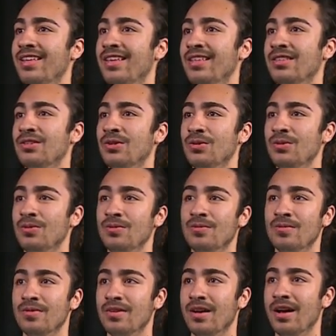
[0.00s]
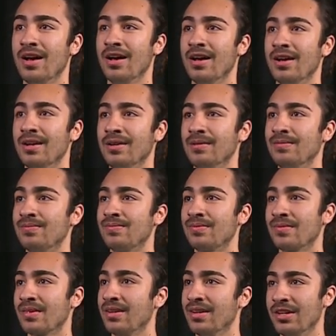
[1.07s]
into uh,
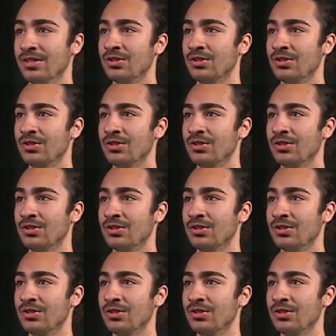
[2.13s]
a